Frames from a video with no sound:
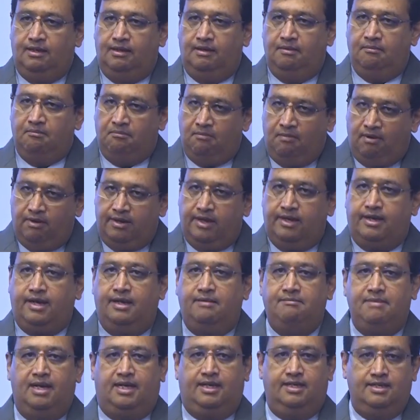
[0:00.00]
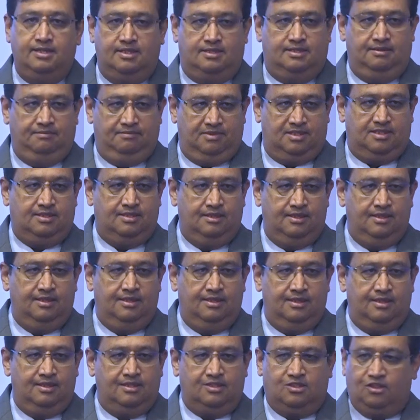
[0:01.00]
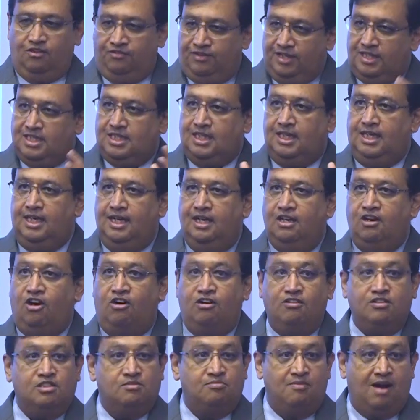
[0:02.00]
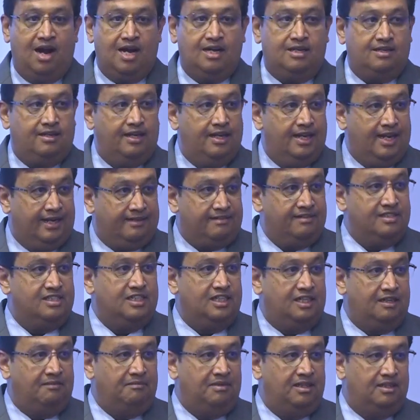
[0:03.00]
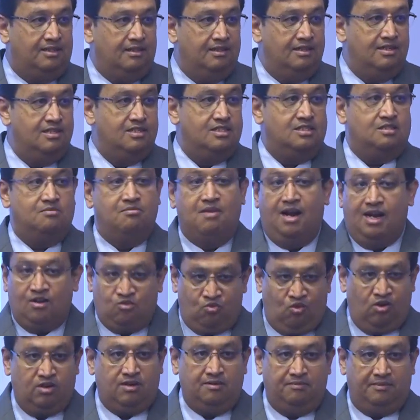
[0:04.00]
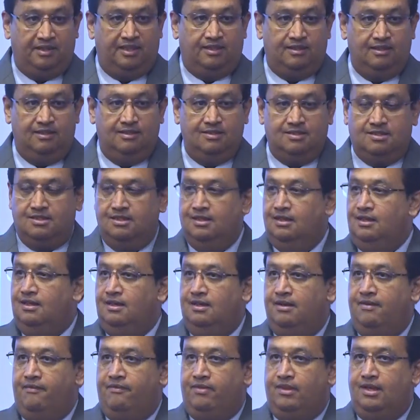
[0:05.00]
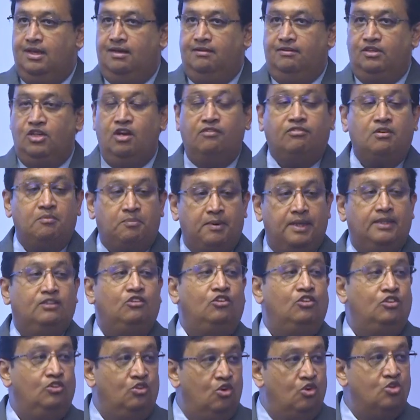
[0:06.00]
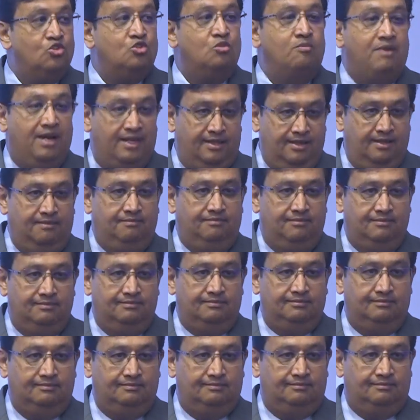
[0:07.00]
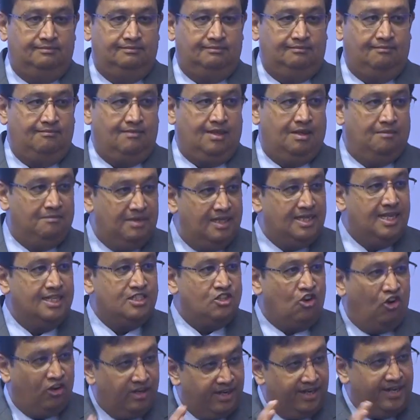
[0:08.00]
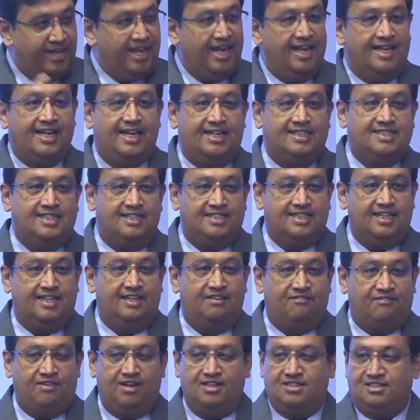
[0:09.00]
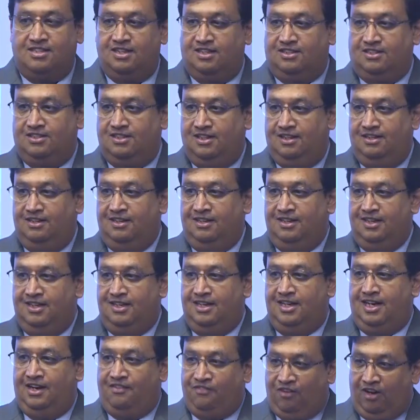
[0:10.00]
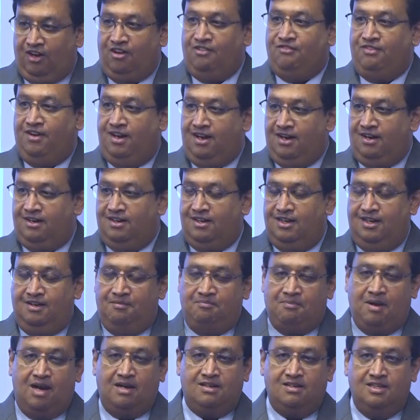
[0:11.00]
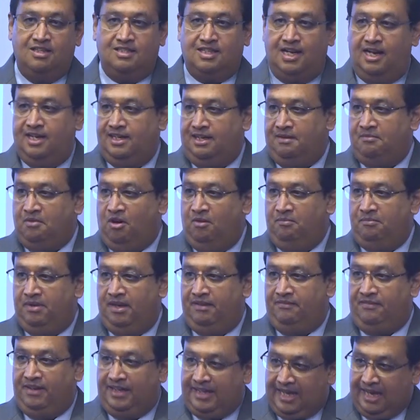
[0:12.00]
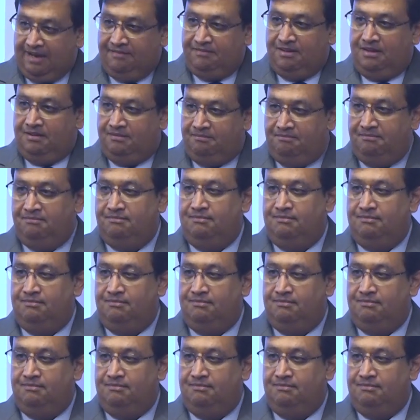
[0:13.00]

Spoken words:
monitoring mechanisms. So we see a lot of smart electricity meters, smart water meters. You have to pay through the nose to buy that. But there's already an existing infrastructure. And one of our partners, IIT Bombay, we gave a